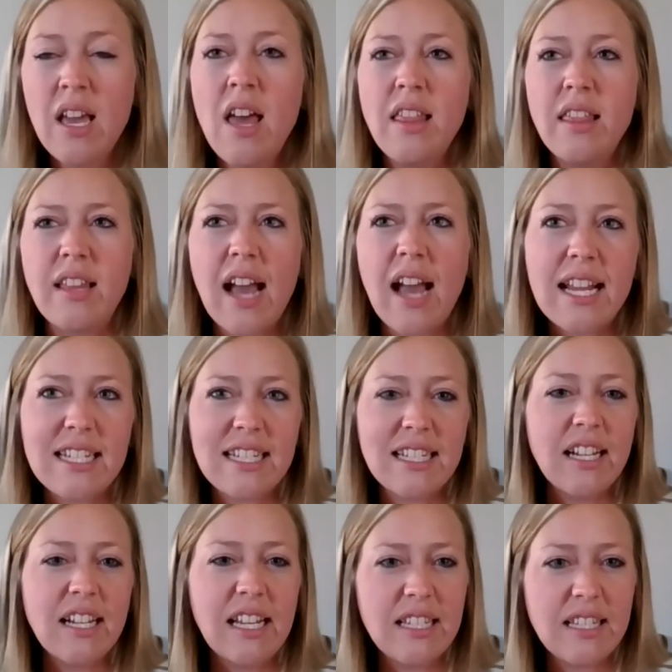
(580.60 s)
The
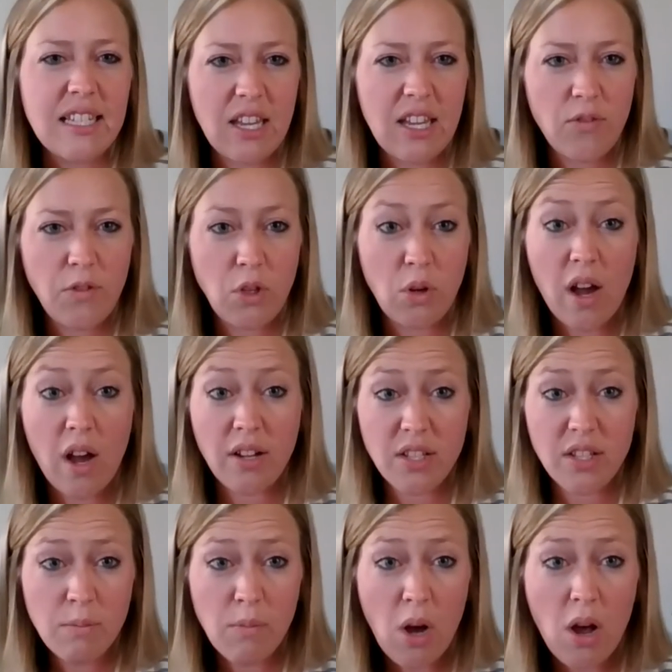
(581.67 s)
idea is if you got a
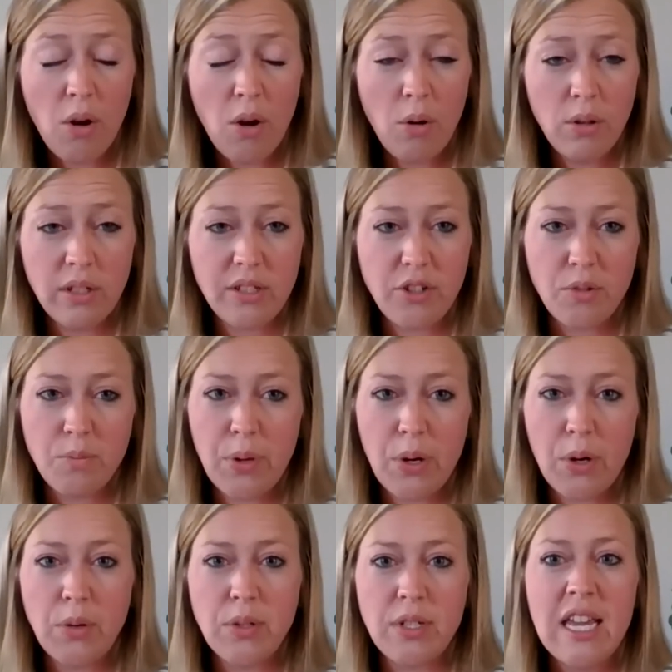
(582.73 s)
small hole in your
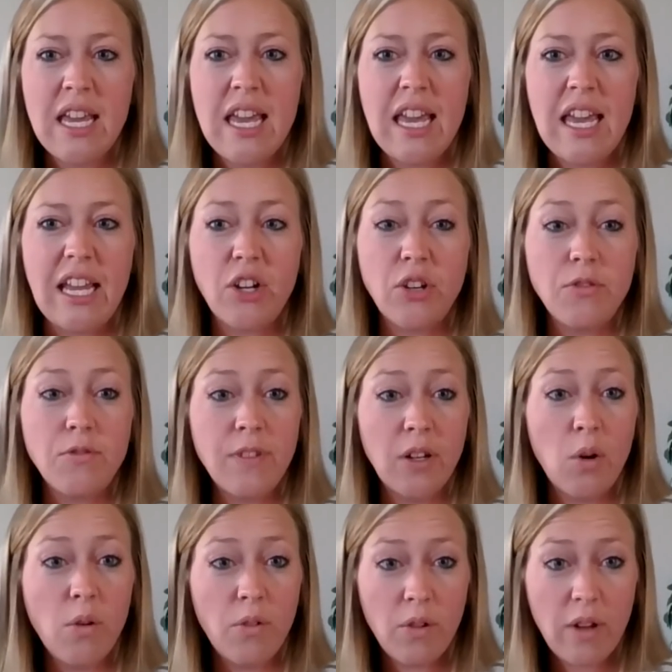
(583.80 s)
boat, it could
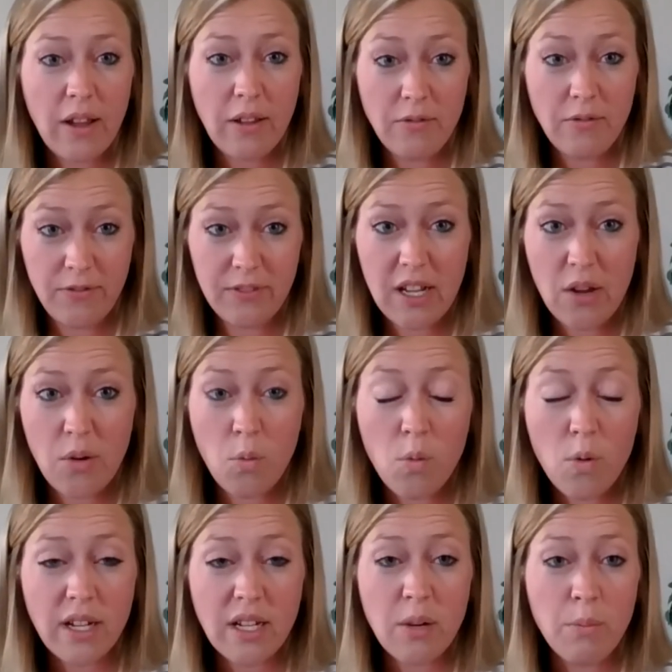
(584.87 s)
fill and flood
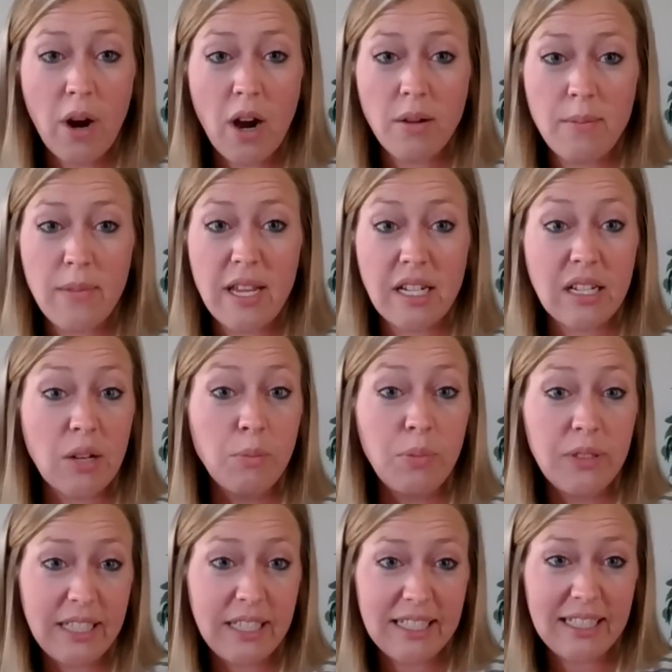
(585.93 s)
one compartment
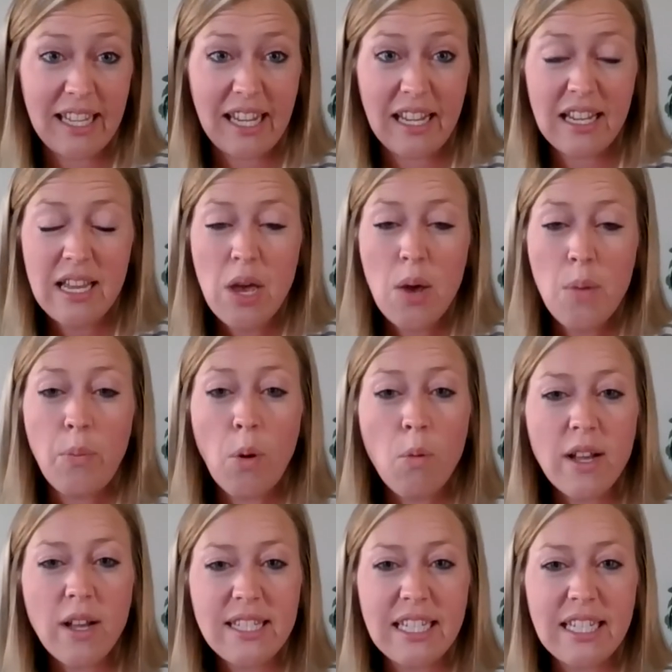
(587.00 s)
completely, but
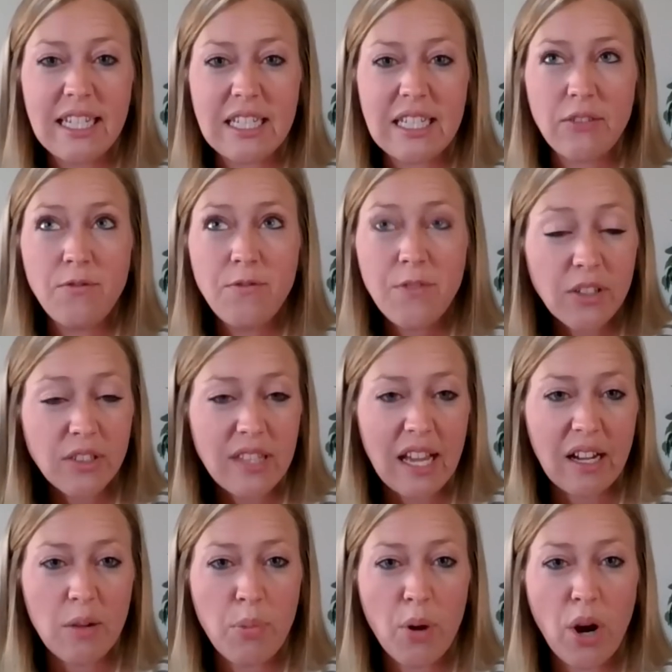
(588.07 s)
once it filled that
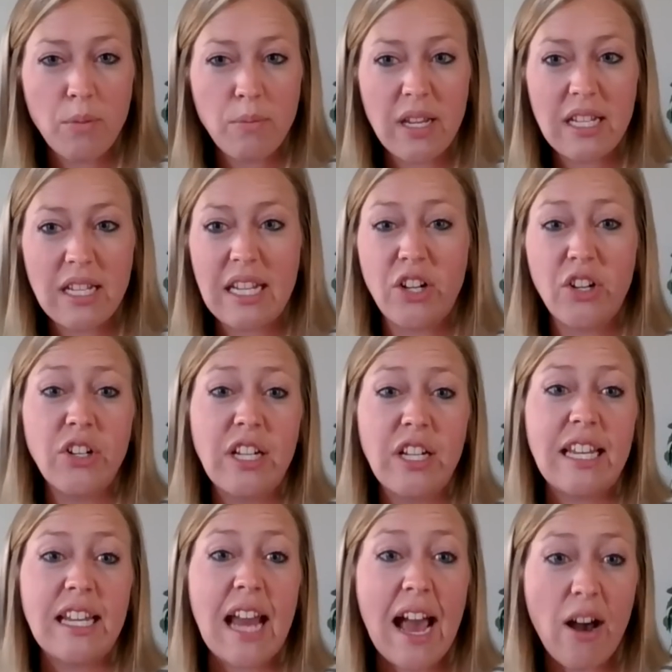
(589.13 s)
compartment, it couldn't
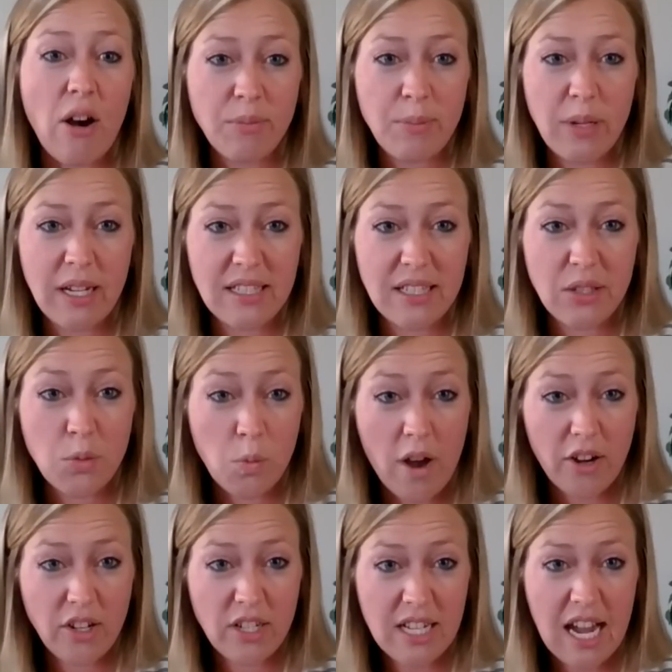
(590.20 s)
get out because it's
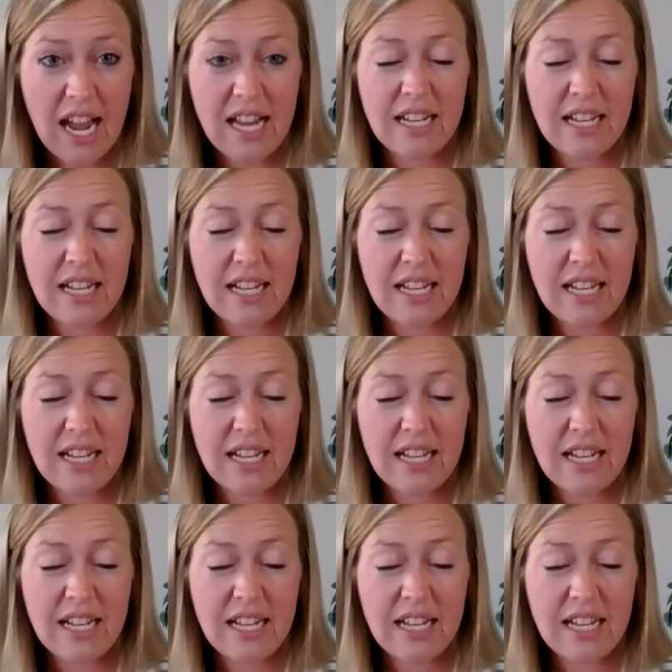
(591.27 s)
watertight.